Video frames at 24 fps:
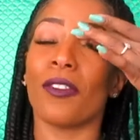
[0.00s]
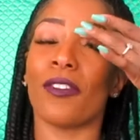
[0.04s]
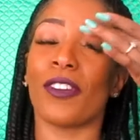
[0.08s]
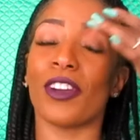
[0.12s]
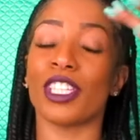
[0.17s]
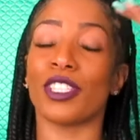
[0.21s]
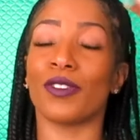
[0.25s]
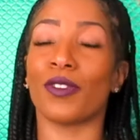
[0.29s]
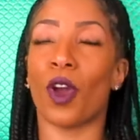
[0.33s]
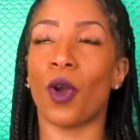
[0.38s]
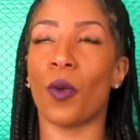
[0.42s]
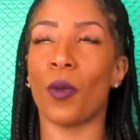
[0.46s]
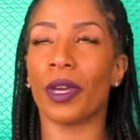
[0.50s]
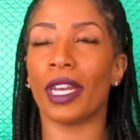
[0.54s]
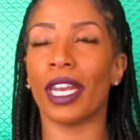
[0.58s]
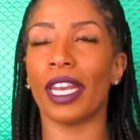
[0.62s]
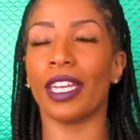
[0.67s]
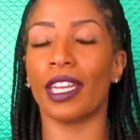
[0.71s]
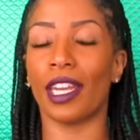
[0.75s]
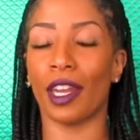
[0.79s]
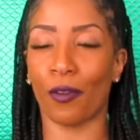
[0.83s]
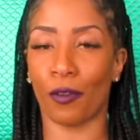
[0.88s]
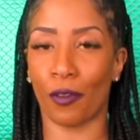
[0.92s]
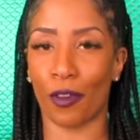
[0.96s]
First of all, what
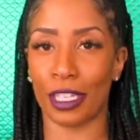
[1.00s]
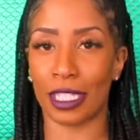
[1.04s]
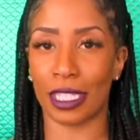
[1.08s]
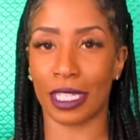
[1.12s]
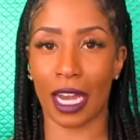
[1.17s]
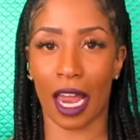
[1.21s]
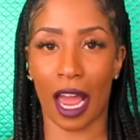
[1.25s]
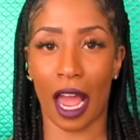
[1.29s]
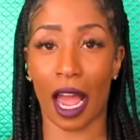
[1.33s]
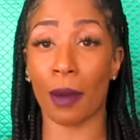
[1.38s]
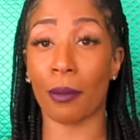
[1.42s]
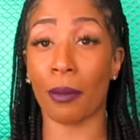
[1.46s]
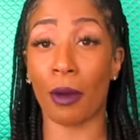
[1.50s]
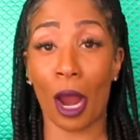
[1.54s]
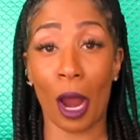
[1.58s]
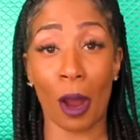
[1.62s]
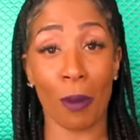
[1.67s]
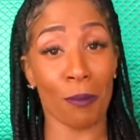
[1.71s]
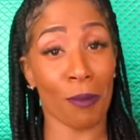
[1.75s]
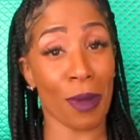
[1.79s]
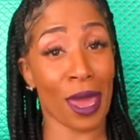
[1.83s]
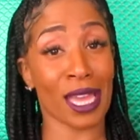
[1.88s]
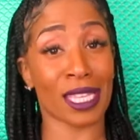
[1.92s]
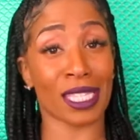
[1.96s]
a difference an
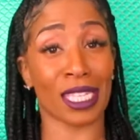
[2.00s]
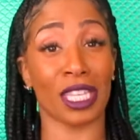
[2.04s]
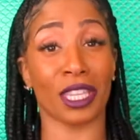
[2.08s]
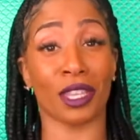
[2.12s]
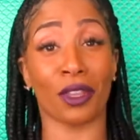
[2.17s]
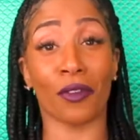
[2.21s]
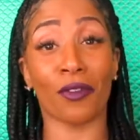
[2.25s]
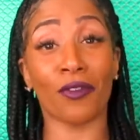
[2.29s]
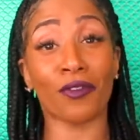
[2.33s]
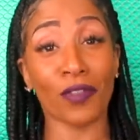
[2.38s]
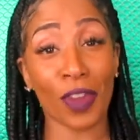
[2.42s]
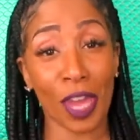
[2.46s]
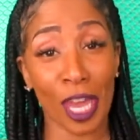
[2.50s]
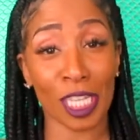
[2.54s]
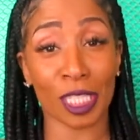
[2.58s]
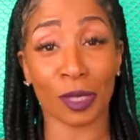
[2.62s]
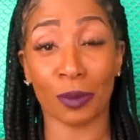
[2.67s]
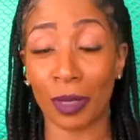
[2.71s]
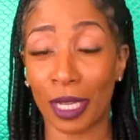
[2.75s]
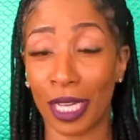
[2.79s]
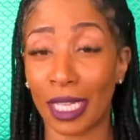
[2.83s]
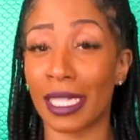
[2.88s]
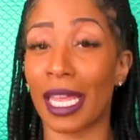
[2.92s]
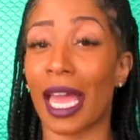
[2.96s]
eyebrow makes in the
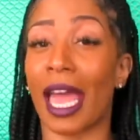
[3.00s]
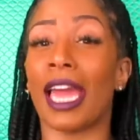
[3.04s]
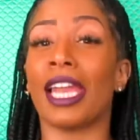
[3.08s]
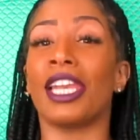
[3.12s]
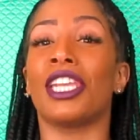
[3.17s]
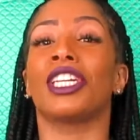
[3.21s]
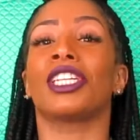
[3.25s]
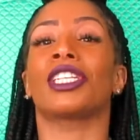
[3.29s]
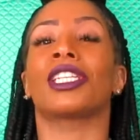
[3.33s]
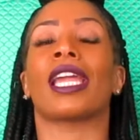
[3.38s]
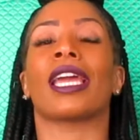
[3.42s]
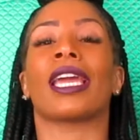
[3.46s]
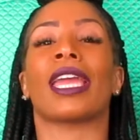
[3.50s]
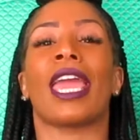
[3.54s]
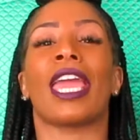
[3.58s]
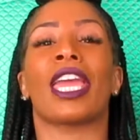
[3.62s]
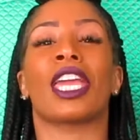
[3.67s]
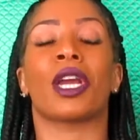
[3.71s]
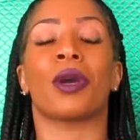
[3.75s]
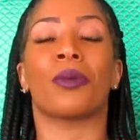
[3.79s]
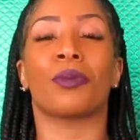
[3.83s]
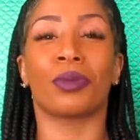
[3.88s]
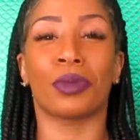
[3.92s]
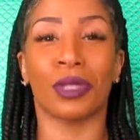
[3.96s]
face, because I look like
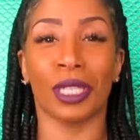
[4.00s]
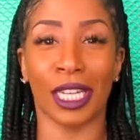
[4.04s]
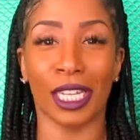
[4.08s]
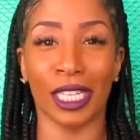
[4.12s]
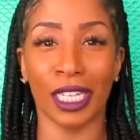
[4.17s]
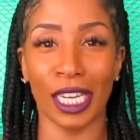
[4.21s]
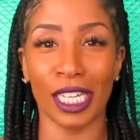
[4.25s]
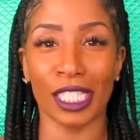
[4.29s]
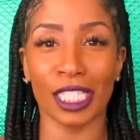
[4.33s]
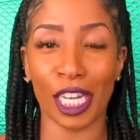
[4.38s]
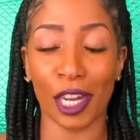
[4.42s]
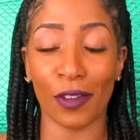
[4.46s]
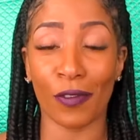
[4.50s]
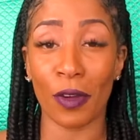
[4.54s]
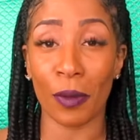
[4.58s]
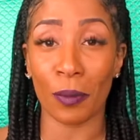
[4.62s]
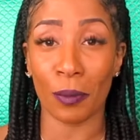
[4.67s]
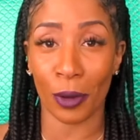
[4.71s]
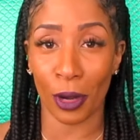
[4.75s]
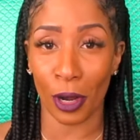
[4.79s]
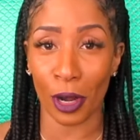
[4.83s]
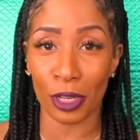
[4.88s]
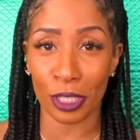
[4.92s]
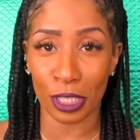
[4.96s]
a completely
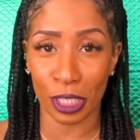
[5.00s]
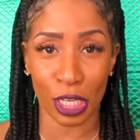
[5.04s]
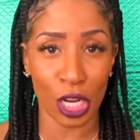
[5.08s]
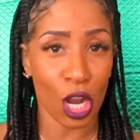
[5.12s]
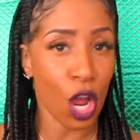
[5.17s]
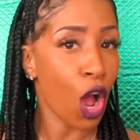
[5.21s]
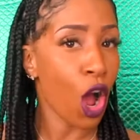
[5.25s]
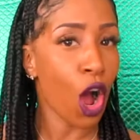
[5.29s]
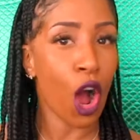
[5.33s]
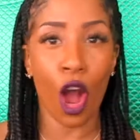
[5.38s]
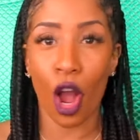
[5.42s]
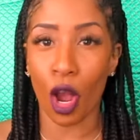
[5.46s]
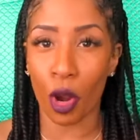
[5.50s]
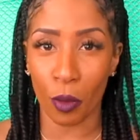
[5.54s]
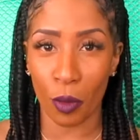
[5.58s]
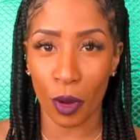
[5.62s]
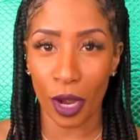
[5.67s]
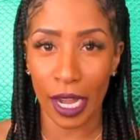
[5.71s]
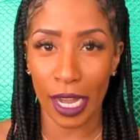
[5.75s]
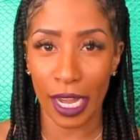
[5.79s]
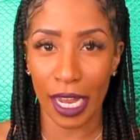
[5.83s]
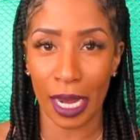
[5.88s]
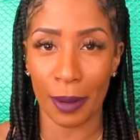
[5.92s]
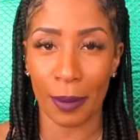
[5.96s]
different person
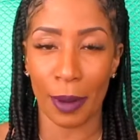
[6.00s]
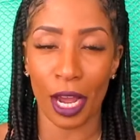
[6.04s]
already.